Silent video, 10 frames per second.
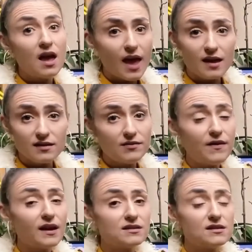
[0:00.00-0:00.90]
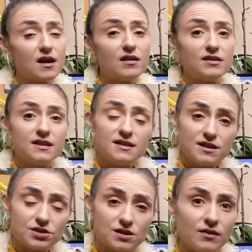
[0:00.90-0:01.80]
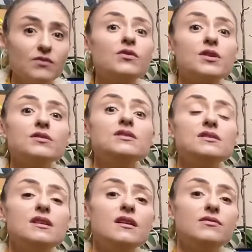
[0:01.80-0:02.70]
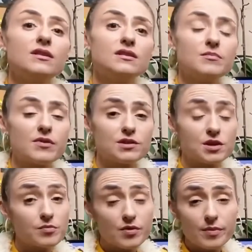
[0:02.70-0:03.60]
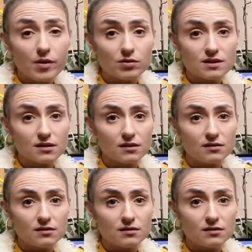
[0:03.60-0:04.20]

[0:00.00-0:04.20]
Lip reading: and the factor of decision for you to deliver the project proposal.